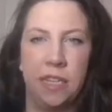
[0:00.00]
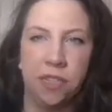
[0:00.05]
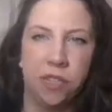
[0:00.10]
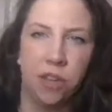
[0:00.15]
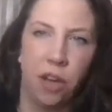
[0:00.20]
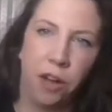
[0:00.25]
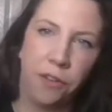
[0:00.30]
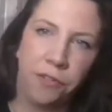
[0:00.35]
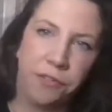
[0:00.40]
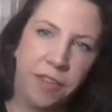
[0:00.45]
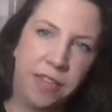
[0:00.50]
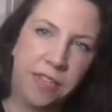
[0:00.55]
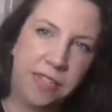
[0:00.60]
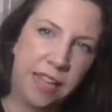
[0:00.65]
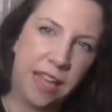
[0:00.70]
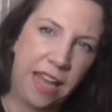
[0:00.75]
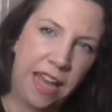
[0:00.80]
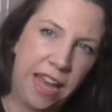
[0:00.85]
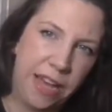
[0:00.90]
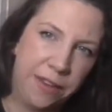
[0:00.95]
These coffees
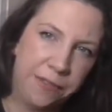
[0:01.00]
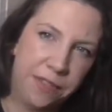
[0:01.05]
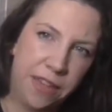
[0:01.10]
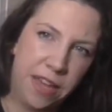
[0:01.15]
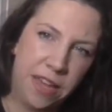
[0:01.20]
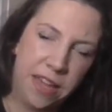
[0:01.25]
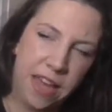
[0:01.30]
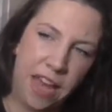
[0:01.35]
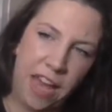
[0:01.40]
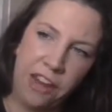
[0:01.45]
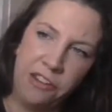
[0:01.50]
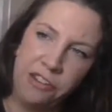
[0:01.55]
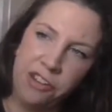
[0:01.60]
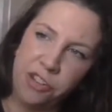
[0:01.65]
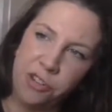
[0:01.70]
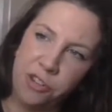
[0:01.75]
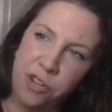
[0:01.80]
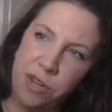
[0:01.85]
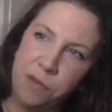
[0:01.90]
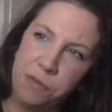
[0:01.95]
they have there, the
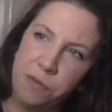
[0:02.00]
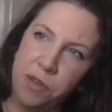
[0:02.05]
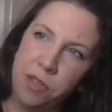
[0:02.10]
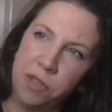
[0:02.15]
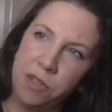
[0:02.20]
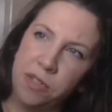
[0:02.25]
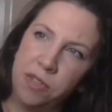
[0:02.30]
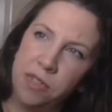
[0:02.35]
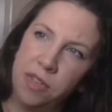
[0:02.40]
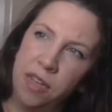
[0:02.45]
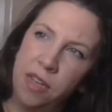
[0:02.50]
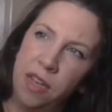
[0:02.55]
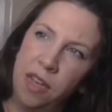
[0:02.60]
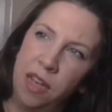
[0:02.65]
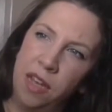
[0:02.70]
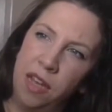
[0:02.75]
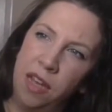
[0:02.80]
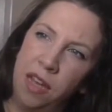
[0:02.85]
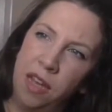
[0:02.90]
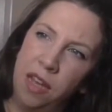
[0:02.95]
Irish cream ones.
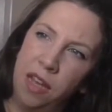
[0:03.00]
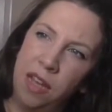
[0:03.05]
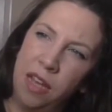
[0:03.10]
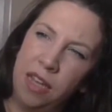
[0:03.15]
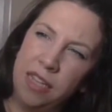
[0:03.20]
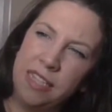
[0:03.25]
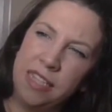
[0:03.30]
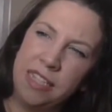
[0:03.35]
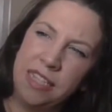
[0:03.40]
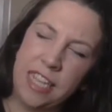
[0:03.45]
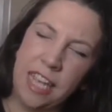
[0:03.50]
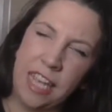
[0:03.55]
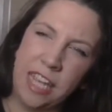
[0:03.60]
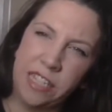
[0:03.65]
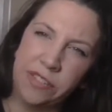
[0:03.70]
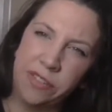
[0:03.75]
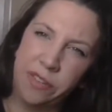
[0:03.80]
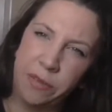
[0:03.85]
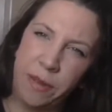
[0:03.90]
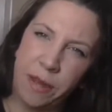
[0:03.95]
It's
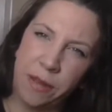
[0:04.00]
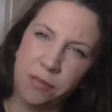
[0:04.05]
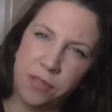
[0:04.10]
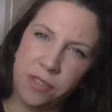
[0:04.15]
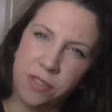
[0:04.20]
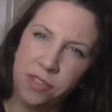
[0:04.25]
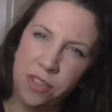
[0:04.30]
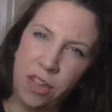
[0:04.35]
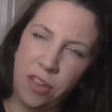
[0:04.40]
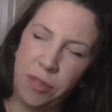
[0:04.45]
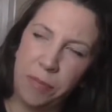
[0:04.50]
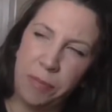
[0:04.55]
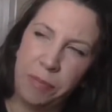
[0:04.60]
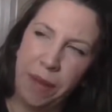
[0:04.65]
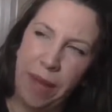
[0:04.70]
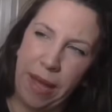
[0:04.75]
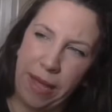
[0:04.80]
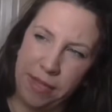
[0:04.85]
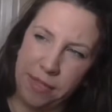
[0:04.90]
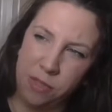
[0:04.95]
six for a pound. So it's not the
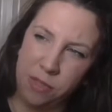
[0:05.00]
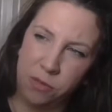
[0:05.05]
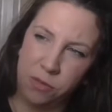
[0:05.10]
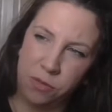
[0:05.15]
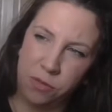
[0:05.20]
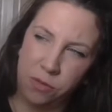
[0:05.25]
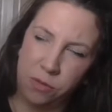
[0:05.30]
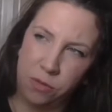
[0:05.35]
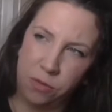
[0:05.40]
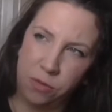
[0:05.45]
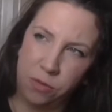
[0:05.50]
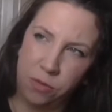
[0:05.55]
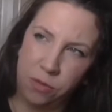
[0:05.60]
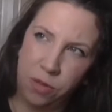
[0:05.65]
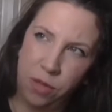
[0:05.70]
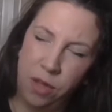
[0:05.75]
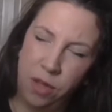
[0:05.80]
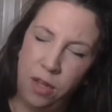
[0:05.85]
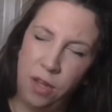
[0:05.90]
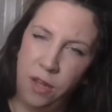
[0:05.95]
best
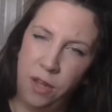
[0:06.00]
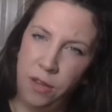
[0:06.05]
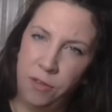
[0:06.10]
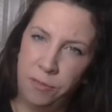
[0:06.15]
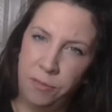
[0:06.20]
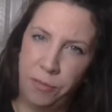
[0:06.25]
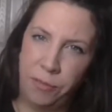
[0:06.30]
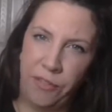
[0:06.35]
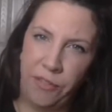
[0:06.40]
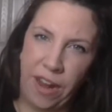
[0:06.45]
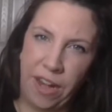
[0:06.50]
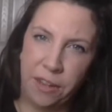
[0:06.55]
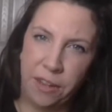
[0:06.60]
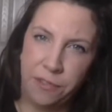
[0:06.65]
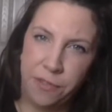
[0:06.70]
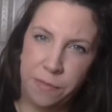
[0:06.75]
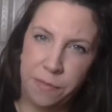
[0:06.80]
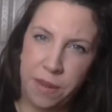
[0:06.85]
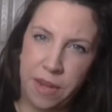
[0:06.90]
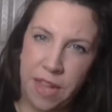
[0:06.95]
value
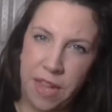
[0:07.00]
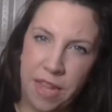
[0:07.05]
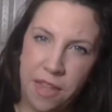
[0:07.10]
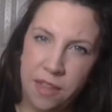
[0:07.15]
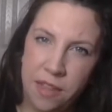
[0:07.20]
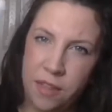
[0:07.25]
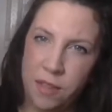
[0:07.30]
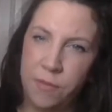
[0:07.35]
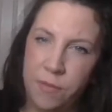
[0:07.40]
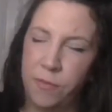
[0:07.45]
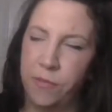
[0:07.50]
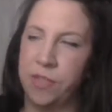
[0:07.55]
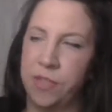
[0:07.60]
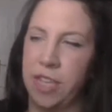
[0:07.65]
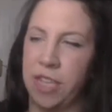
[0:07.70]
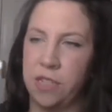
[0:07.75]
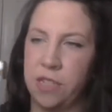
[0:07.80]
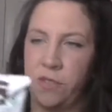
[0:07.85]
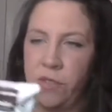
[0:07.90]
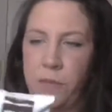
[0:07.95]
for money.
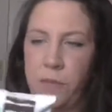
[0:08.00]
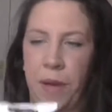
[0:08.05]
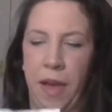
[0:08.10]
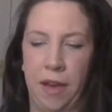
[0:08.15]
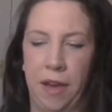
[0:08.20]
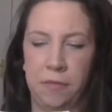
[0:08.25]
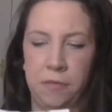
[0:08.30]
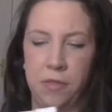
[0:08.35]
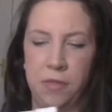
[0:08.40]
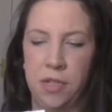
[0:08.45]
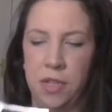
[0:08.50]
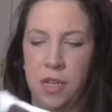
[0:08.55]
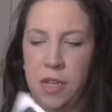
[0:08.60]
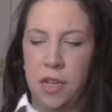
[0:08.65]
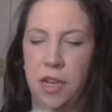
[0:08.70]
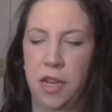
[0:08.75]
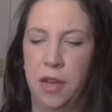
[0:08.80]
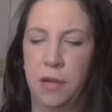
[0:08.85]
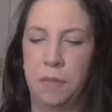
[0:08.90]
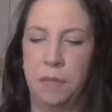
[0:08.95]
Six for a pound.
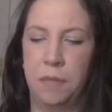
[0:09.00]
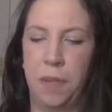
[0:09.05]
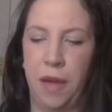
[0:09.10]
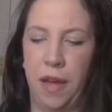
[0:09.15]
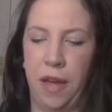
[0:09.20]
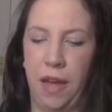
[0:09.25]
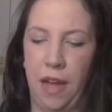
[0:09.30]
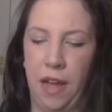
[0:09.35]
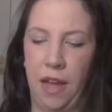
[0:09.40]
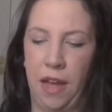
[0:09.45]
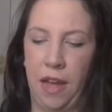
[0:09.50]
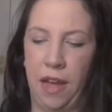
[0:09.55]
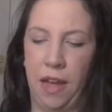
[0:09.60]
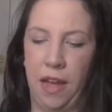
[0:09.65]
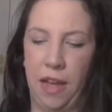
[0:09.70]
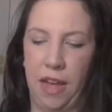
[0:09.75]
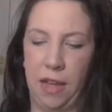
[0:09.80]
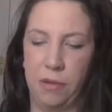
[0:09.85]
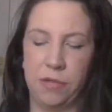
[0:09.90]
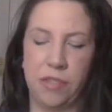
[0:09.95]
But
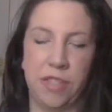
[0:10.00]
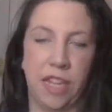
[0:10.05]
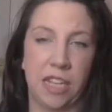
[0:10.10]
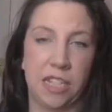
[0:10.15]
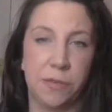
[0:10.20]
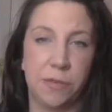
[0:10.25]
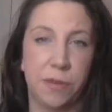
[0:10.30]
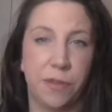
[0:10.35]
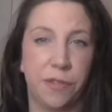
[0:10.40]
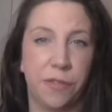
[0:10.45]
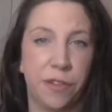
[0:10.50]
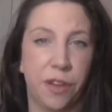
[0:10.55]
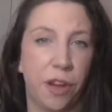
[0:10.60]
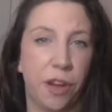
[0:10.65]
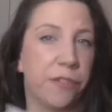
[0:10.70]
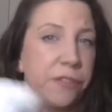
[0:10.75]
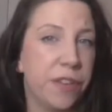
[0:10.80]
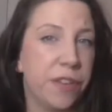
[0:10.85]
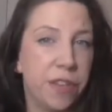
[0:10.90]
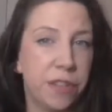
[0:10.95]
I was desperate for
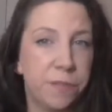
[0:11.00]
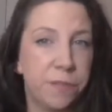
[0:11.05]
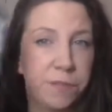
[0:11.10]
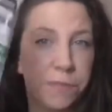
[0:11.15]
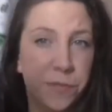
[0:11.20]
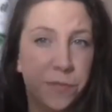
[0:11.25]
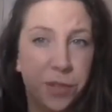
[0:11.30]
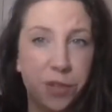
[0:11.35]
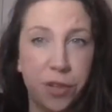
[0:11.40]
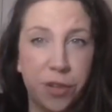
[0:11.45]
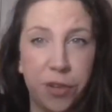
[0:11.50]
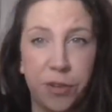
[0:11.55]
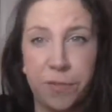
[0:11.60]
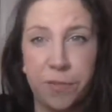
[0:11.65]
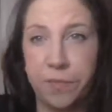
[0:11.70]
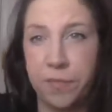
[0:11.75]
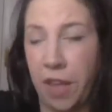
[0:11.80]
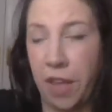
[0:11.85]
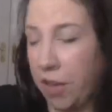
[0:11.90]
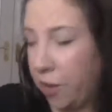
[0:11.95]
coffee, so
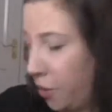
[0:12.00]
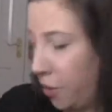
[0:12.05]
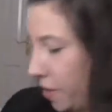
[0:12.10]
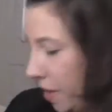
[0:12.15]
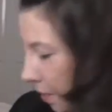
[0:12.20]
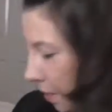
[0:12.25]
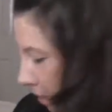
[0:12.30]
I got